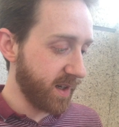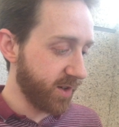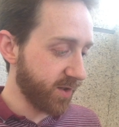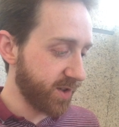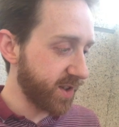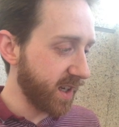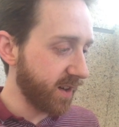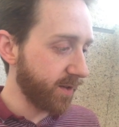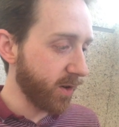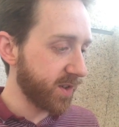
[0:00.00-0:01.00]

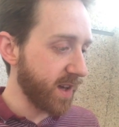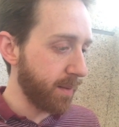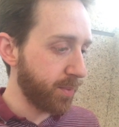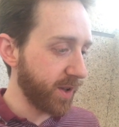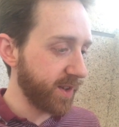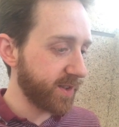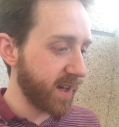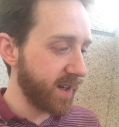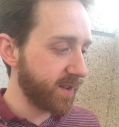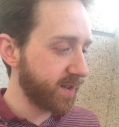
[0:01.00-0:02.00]
interesting. For example, it
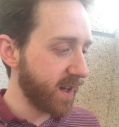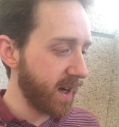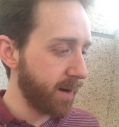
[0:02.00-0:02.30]
says,